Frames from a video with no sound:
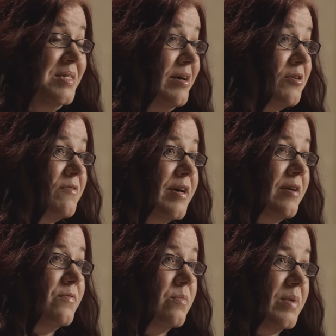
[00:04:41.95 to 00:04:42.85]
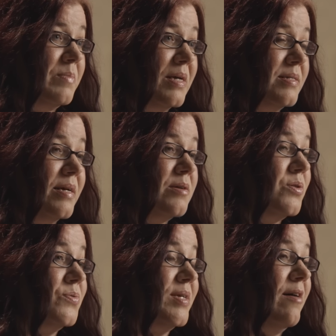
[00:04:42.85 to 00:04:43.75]
was terrifying for me because I could
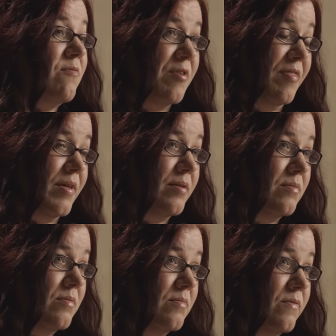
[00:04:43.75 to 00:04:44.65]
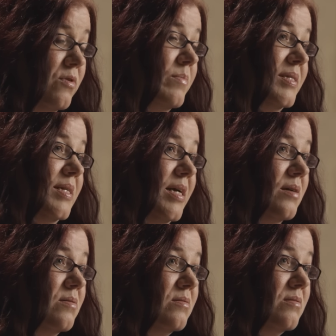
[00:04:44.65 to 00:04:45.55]
lose everything for a mistake.